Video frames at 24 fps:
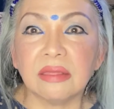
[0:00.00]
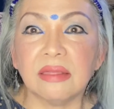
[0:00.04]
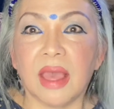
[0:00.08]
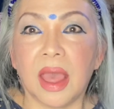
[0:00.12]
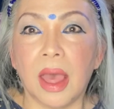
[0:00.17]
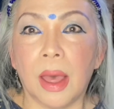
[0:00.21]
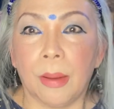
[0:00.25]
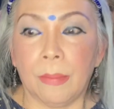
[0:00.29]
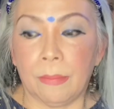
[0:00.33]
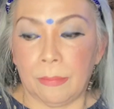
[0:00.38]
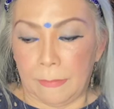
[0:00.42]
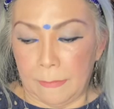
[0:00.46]

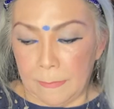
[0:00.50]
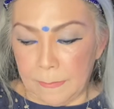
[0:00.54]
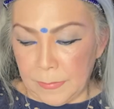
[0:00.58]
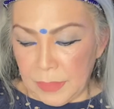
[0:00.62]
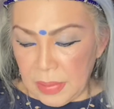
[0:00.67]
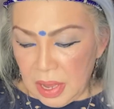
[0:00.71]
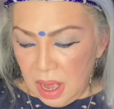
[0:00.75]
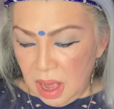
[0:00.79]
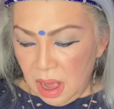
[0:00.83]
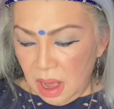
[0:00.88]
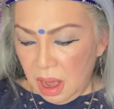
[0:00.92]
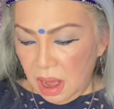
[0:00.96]
them.
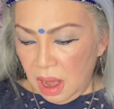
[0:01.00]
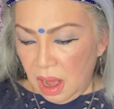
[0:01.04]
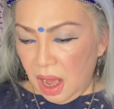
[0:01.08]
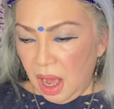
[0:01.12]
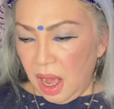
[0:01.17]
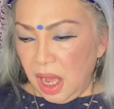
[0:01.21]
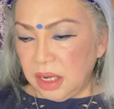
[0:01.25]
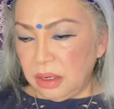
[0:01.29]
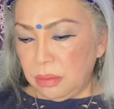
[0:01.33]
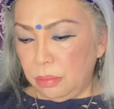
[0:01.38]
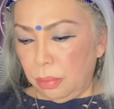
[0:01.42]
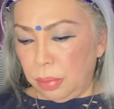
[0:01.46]

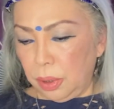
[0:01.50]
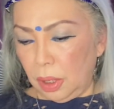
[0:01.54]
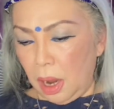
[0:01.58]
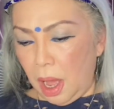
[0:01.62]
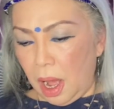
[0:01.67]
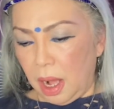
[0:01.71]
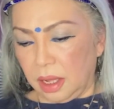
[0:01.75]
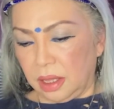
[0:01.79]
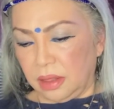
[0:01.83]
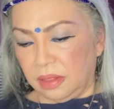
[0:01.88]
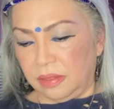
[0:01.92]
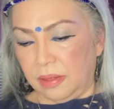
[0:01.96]

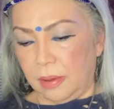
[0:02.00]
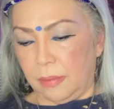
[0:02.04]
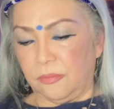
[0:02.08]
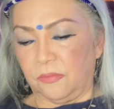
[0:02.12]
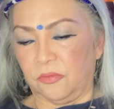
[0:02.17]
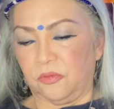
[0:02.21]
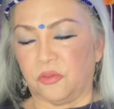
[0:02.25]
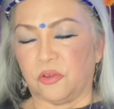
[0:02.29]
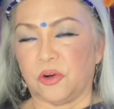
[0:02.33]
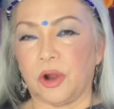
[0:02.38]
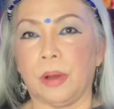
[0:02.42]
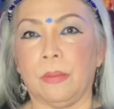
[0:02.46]
Unblock them
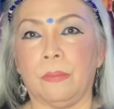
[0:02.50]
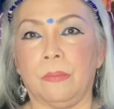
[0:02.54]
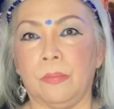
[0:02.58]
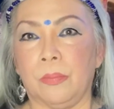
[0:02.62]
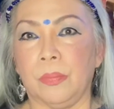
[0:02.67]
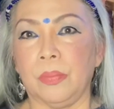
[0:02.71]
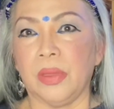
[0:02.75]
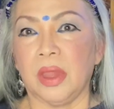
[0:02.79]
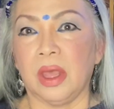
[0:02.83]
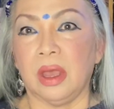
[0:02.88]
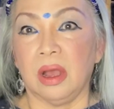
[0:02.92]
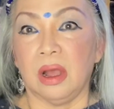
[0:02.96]
from
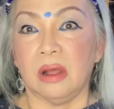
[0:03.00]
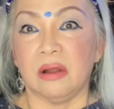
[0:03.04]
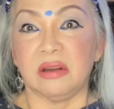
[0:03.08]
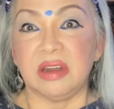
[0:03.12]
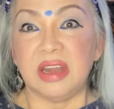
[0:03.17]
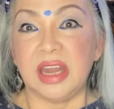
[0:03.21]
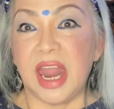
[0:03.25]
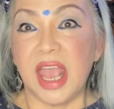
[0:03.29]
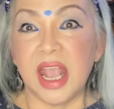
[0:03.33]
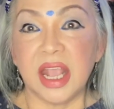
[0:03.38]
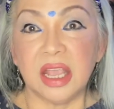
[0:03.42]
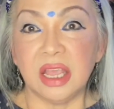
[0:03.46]

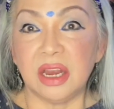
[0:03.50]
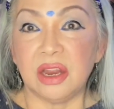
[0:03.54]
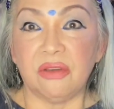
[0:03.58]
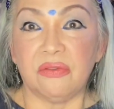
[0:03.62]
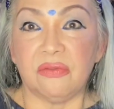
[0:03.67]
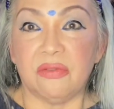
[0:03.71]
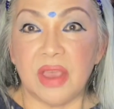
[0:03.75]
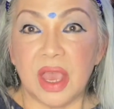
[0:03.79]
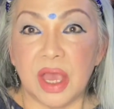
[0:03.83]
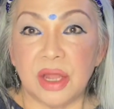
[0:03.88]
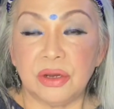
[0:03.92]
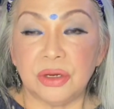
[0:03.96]
negative
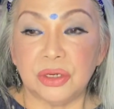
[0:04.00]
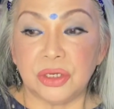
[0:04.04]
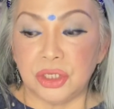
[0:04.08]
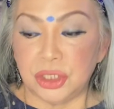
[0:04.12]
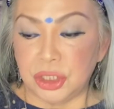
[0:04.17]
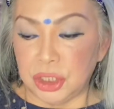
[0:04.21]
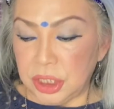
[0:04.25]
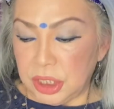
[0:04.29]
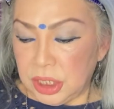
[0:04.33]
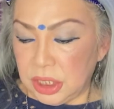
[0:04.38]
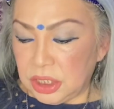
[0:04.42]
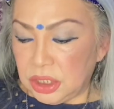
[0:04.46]

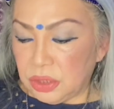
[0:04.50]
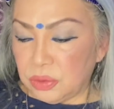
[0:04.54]
energies.